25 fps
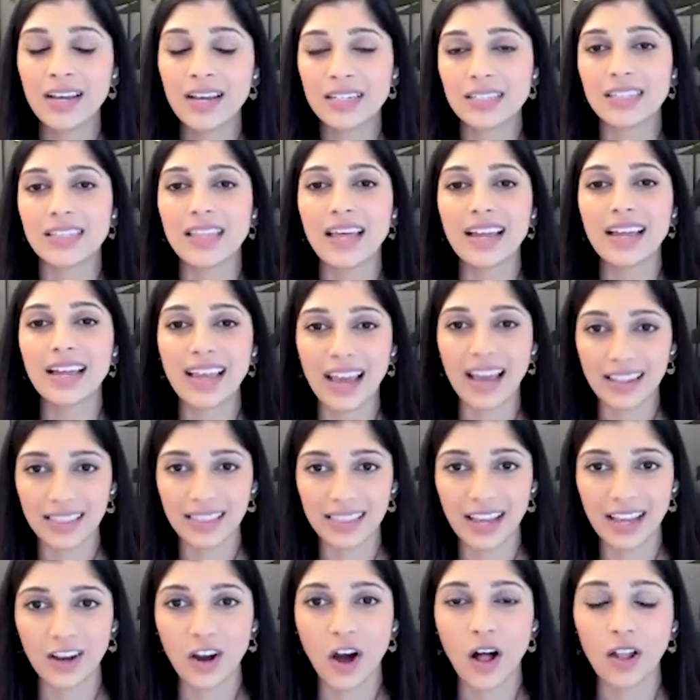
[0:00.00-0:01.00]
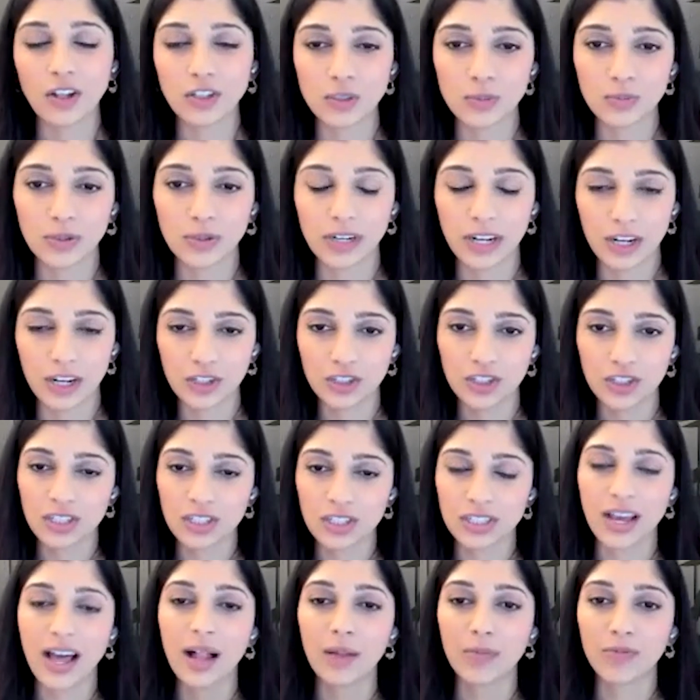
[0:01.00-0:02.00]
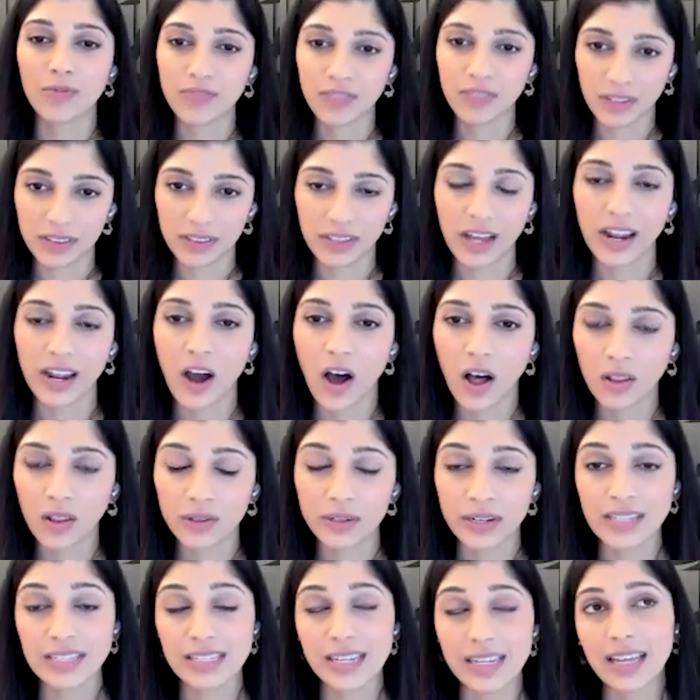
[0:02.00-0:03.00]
to then get that collagen production to help fill that hollowness.